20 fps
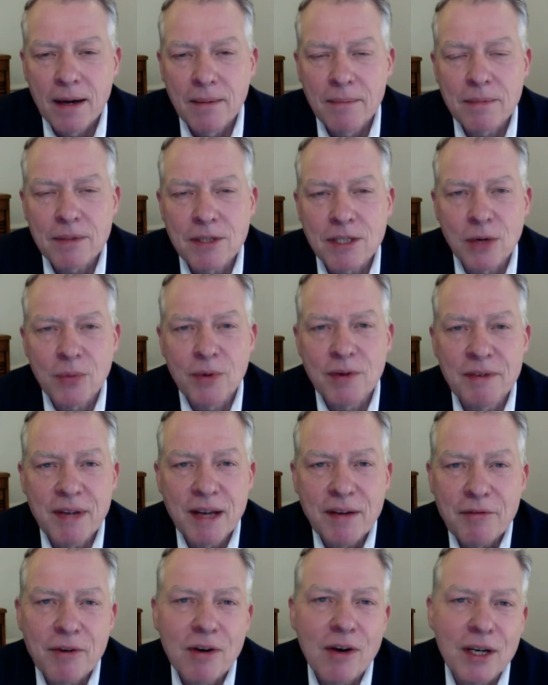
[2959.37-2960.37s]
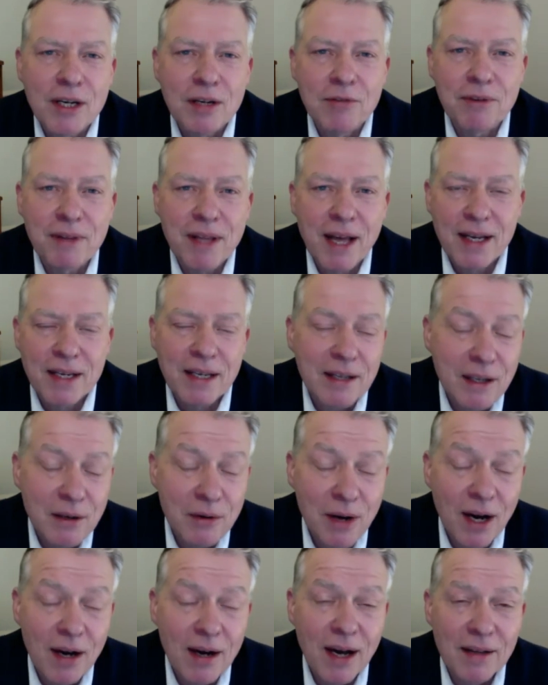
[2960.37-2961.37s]
So we've never argued for that.
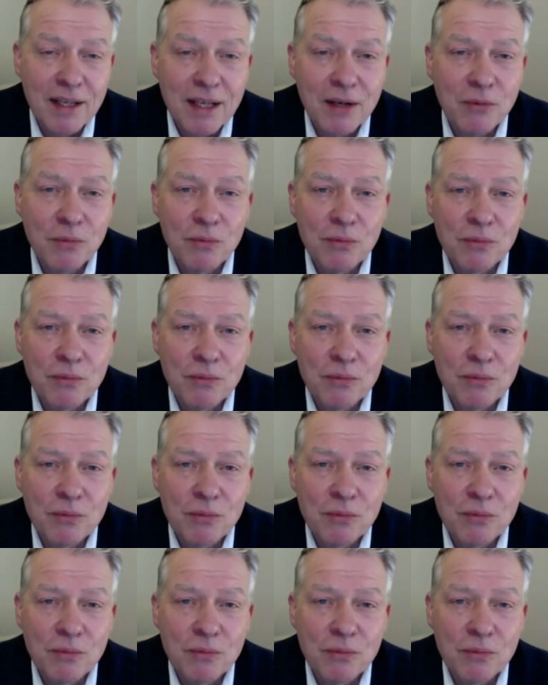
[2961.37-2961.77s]
I think